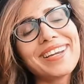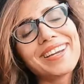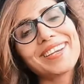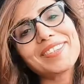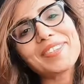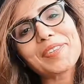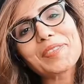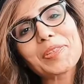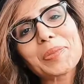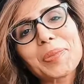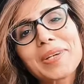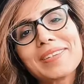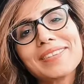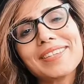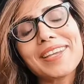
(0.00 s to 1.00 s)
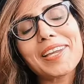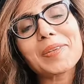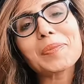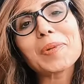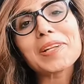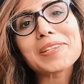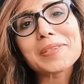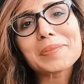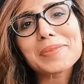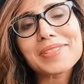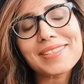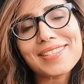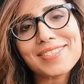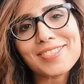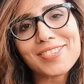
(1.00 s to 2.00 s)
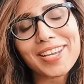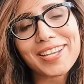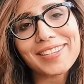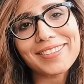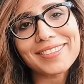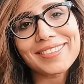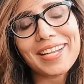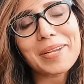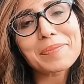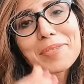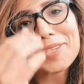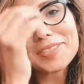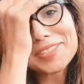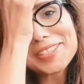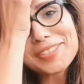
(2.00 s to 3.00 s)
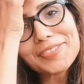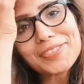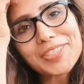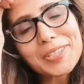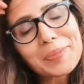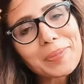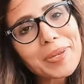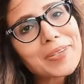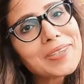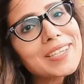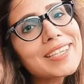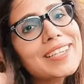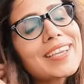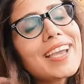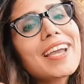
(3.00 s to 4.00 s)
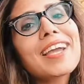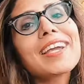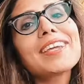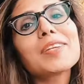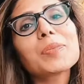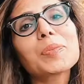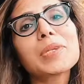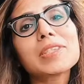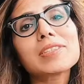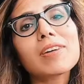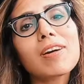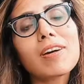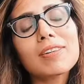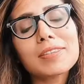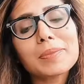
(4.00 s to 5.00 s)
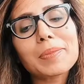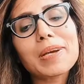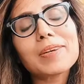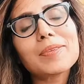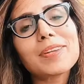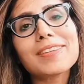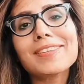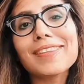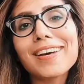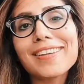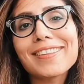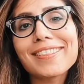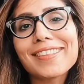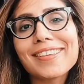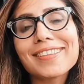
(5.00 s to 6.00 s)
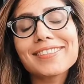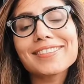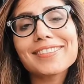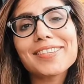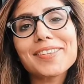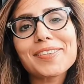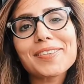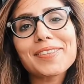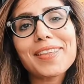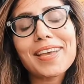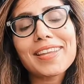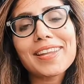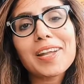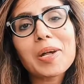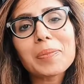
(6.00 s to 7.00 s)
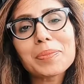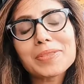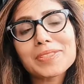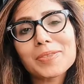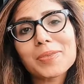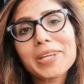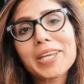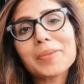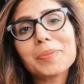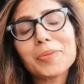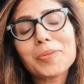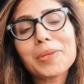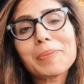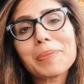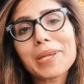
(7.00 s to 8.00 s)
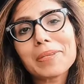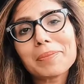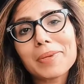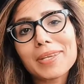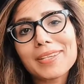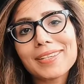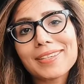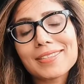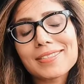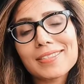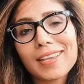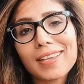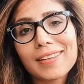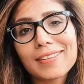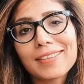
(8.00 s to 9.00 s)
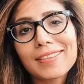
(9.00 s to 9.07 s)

Hello everyone and welcome to this channel. I'm Dr. Kavita Beri and we talk about a lot of things here that help us create beauty, mind, body, and skin.